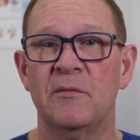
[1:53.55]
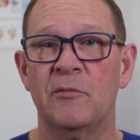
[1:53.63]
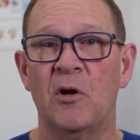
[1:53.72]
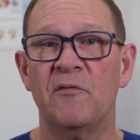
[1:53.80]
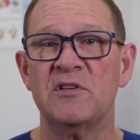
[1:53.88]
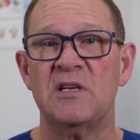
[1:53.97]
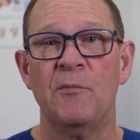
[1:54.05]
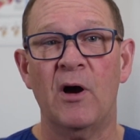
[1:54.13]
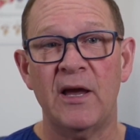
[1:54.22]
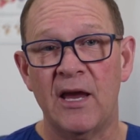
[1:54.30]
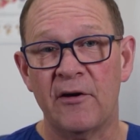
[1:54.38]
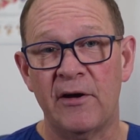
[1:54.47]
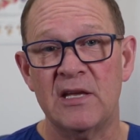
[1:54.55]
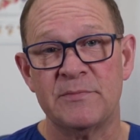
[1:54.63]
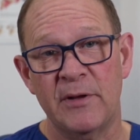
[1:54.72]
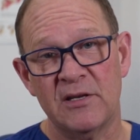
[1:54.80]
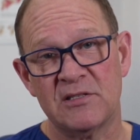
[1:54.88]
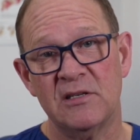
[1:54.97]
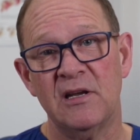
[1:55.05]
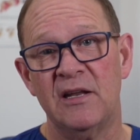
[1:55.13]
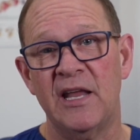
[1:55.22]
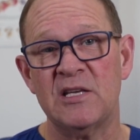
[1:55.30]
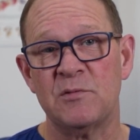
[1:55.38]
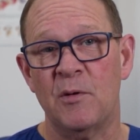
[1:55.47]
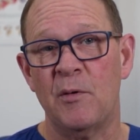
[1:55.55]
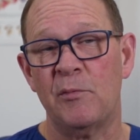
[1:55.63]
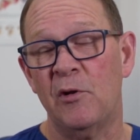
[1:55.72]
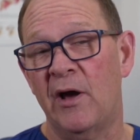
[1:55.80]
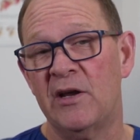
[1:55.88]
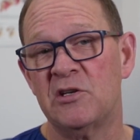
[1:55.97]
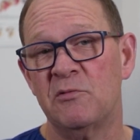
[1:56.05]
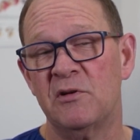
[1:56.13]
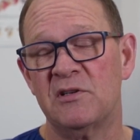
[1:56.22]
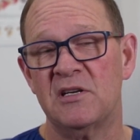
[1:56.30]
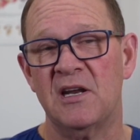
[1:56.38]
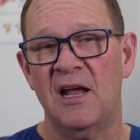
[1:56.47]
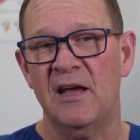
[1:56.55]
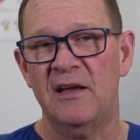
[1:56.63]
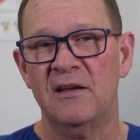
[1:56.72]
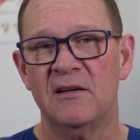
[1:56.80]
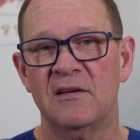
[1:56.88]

but obviously my area is medicine and that's what I'm applying to it today.